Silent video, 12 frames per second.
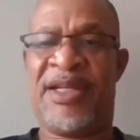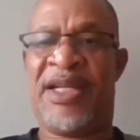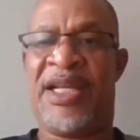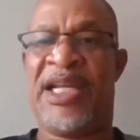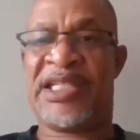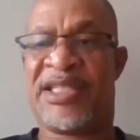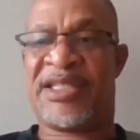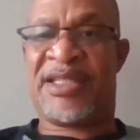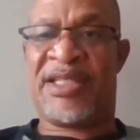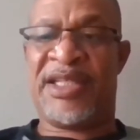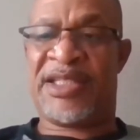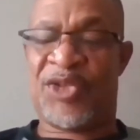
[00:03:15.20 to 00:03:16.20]
He has
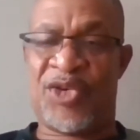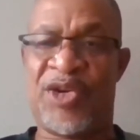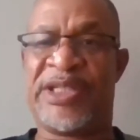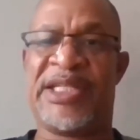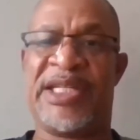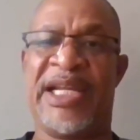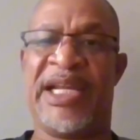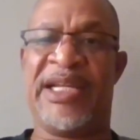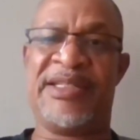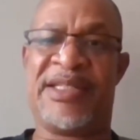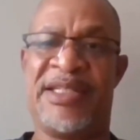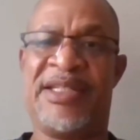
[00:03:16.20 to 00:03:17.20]
destroyed the
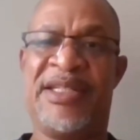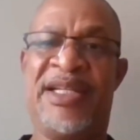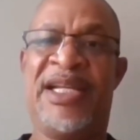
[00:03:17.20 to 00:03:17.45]
ANC